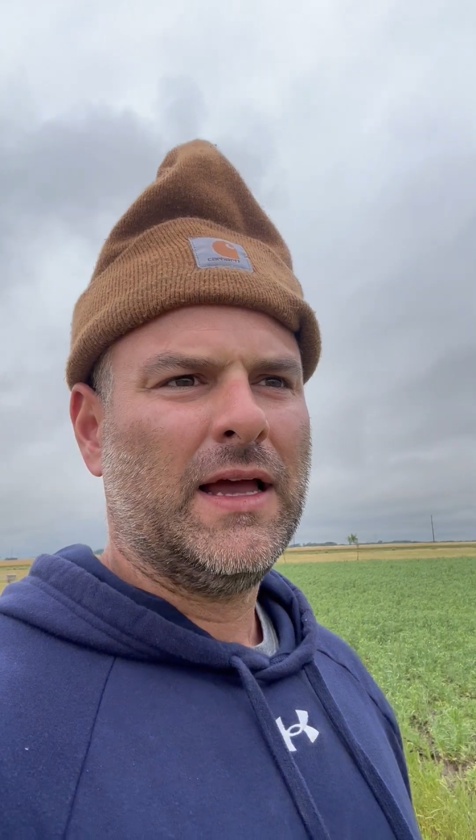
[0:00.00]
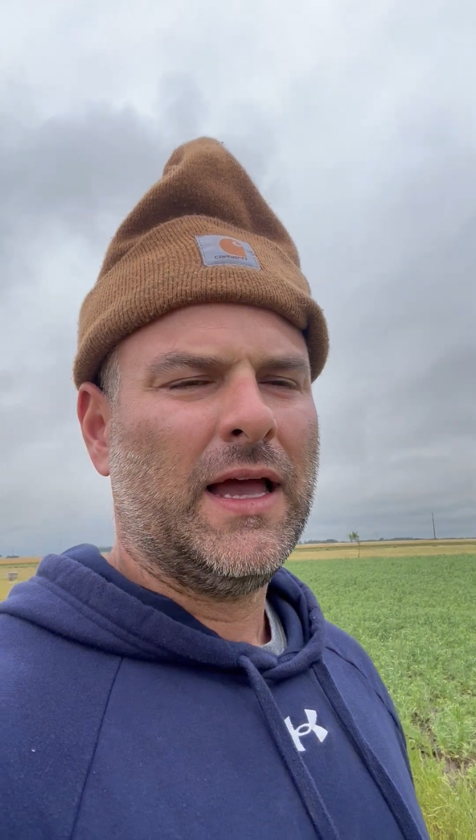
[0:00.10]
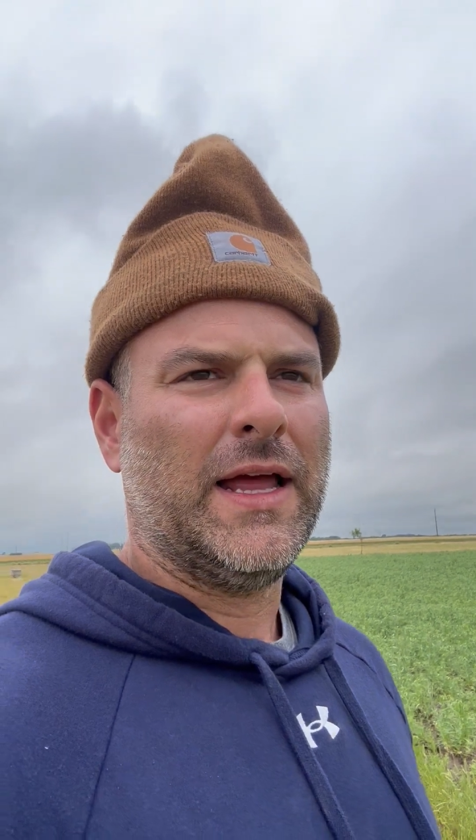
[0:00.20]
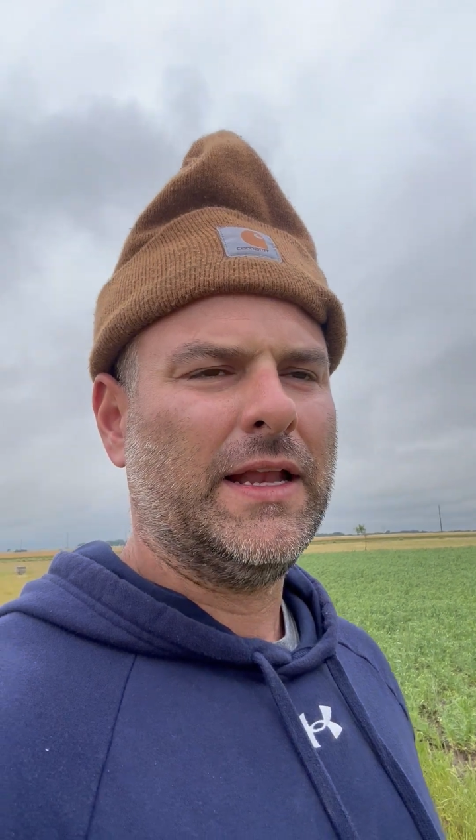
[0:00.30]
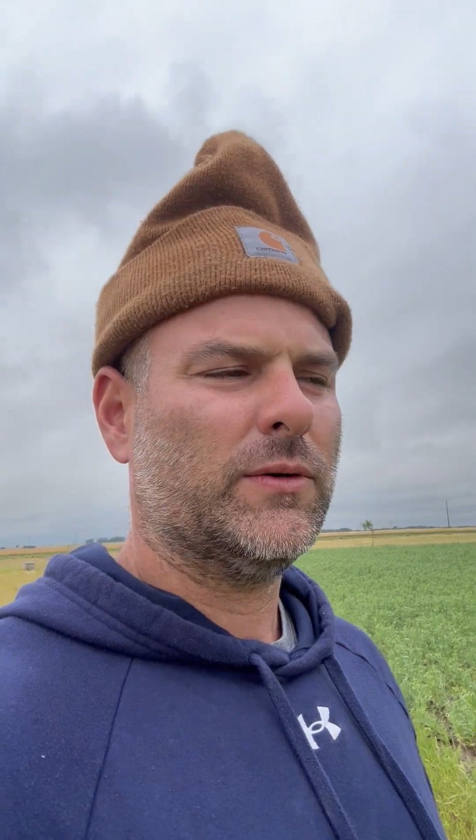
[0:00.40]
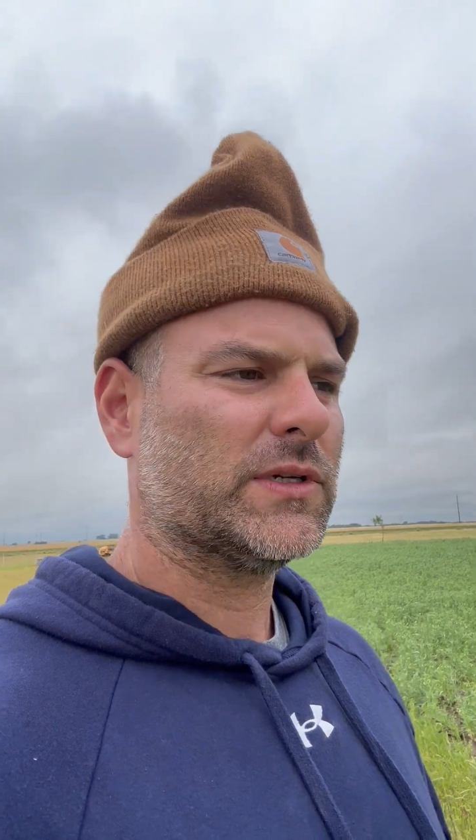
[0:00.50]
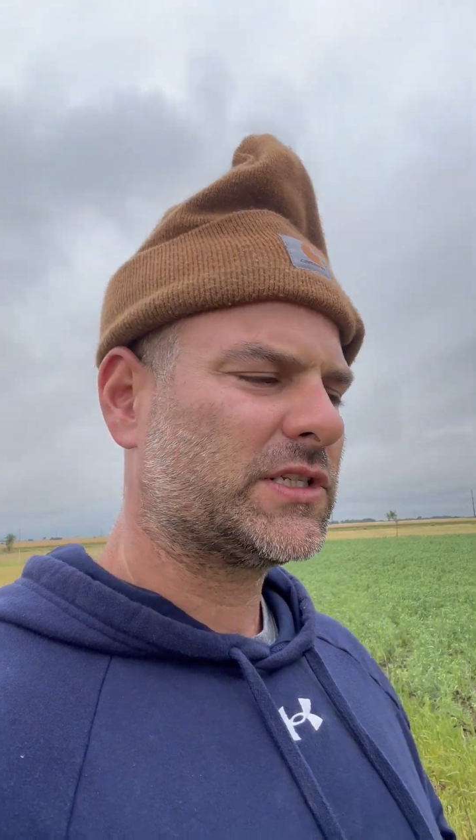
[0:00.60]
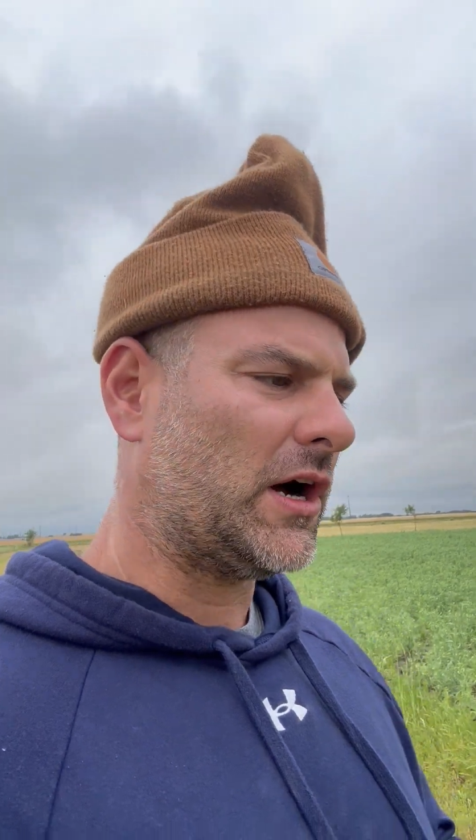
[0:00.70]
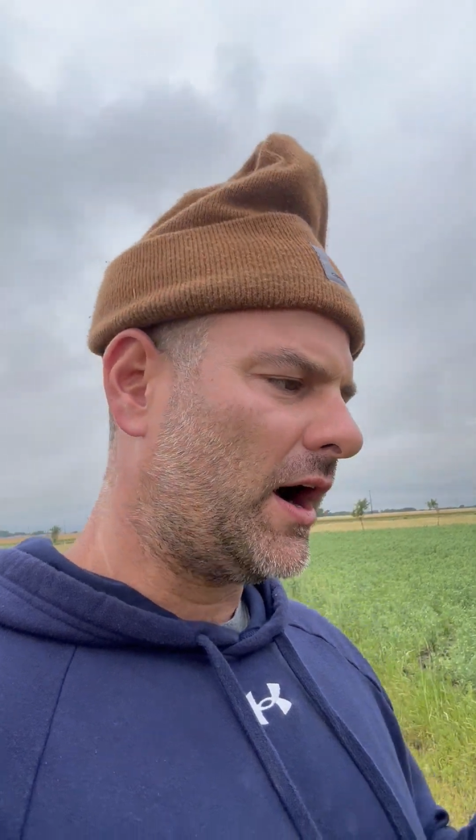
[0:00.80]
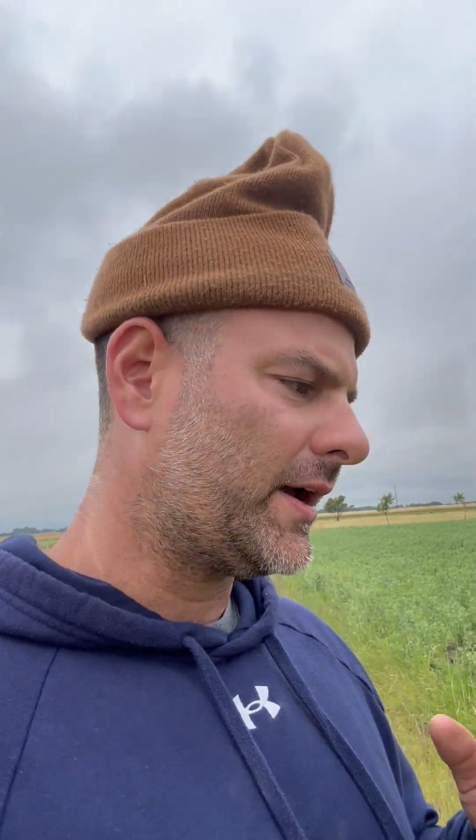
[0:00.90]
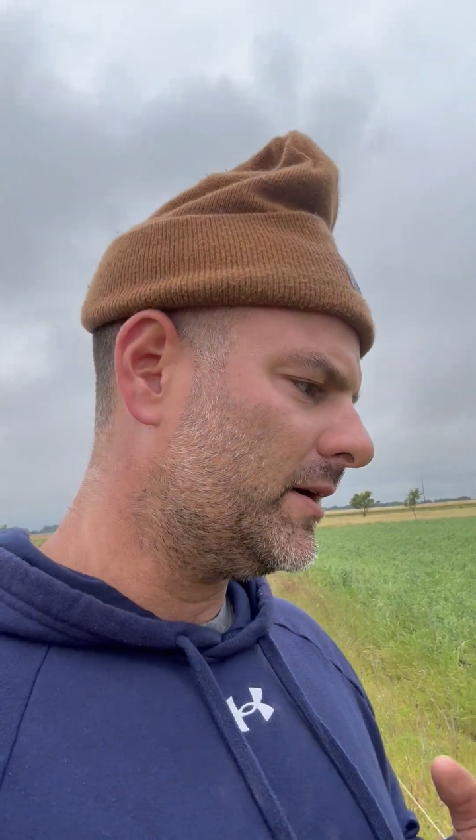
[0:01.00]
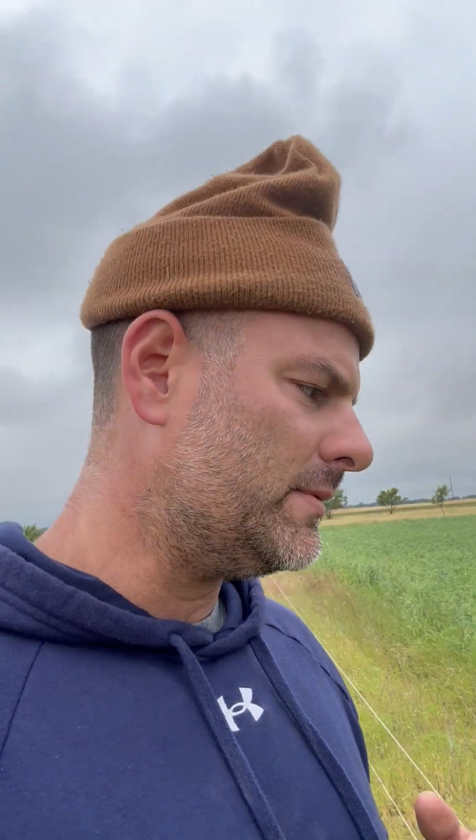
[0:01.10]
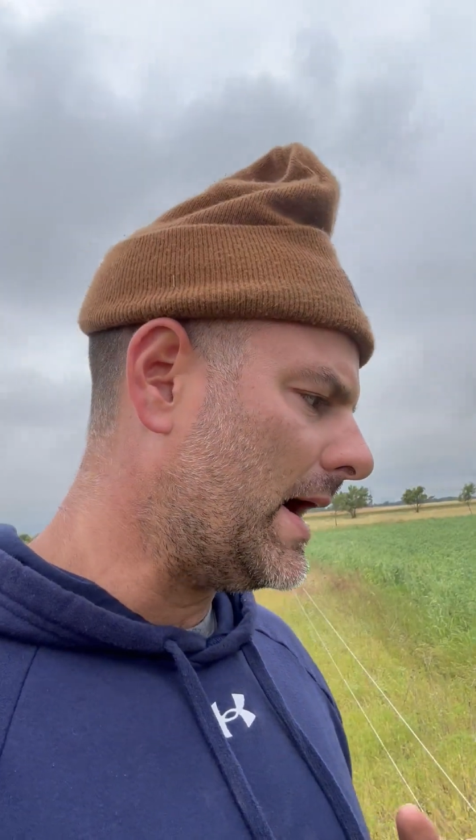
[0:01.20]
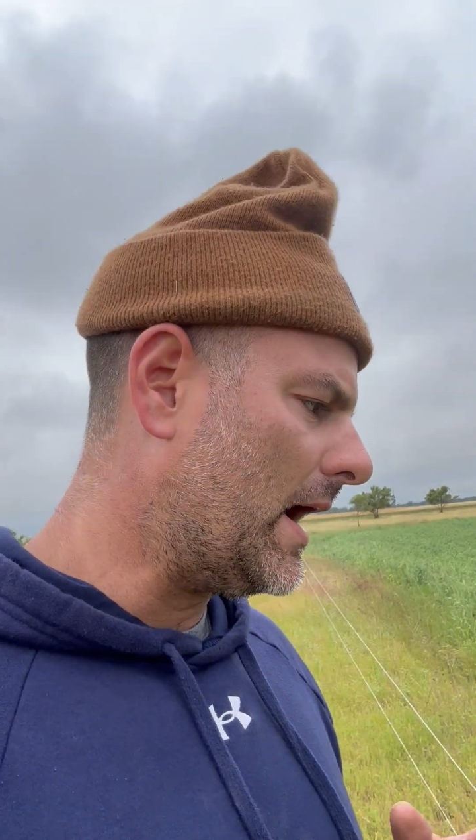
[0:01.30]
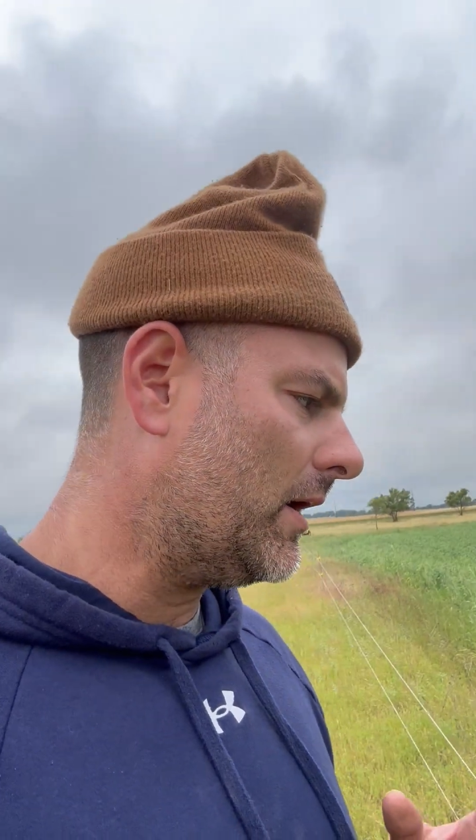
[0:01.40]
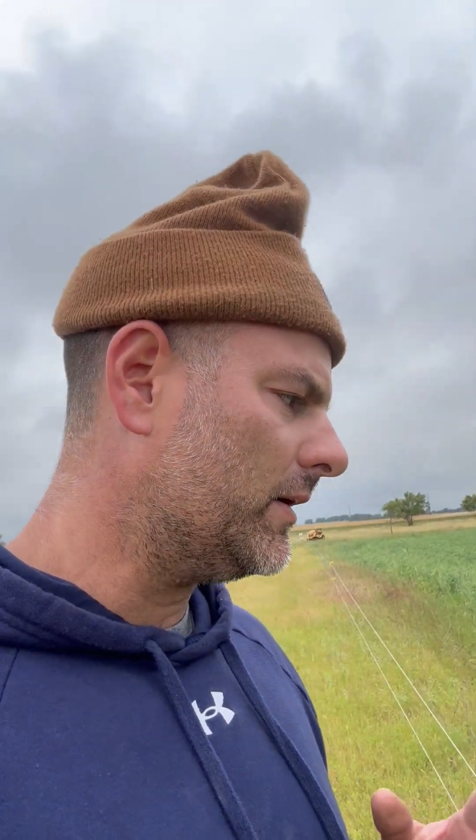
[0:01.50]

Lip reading: And it was talking about,